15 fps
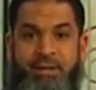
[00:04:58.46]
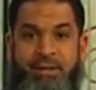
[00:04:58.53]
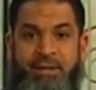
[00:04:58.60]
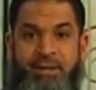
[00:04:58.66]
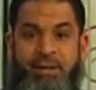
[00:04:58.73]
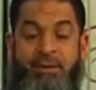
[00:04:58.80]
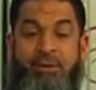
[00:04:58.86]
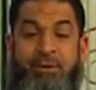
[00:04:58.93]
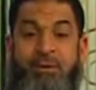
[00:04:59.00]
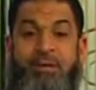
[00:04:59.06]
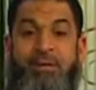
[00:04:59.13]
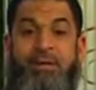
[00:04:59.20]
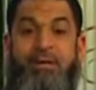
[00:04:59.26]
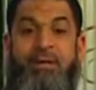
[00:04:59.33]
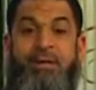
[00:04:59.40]
Look,
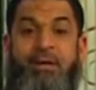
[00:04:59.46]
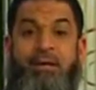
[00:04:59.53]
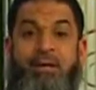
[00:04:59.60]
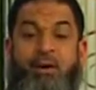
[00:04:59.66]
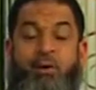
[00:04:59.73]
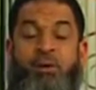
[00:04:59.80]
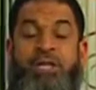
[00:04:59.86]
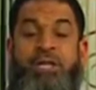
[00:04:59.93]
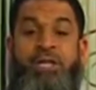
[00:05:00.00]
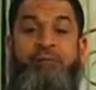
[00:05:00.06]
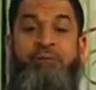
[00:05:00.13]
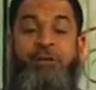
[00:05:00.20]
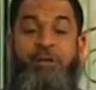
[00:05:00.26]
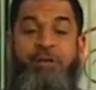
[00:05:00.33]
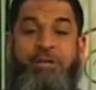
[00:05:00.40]
when the
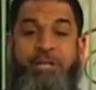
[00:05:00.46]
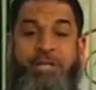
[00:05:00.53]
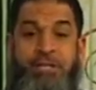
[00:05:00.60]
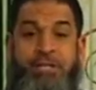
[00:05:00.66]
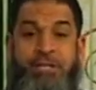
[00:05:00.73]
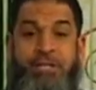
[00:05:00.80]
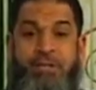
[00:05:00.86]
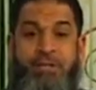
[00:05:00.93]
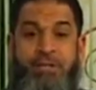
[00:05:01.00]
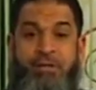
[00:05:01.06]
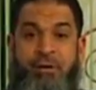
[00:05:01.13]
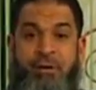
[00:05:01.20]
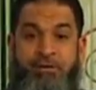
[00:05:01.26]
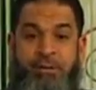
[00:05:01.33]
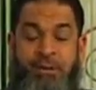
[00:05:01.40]
verses
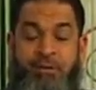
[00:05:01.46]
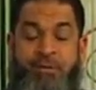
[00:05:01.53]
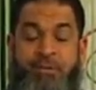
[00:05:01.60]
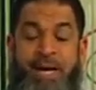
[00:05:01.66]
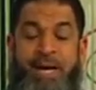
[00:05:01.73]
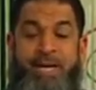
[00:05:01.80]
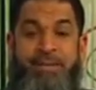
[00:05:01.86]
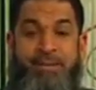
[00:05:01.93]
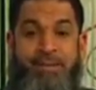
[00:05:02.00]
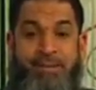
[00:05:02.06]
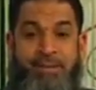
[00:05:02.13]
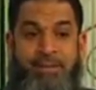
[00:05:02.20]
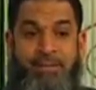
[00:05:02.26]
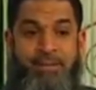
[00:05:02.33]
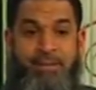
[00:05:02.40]
of the
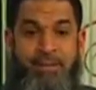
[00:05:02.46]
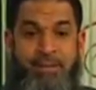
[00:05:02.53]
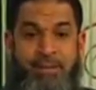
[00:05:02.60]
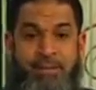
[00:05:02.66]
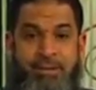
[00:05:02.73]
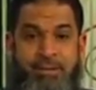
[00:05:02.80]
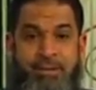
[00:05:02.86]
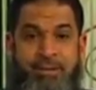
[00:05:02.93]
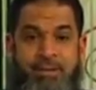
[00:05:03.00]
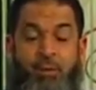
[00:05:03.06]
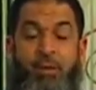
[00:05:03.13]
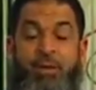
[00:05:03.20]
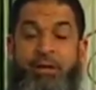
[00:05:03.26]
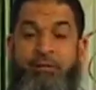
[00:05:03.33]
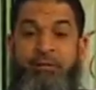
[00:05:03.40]
commands
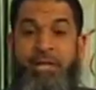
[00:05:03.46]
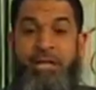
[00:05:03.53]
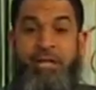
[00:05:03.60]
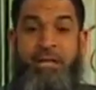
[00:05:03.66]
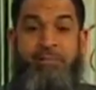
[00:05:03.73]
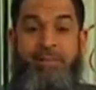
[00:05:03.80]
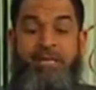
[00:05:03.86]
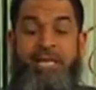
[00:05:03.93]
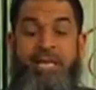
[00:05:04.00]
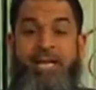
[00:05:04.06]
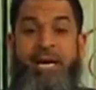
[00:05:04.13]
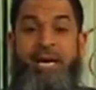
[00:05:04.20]
were revealed in Medina,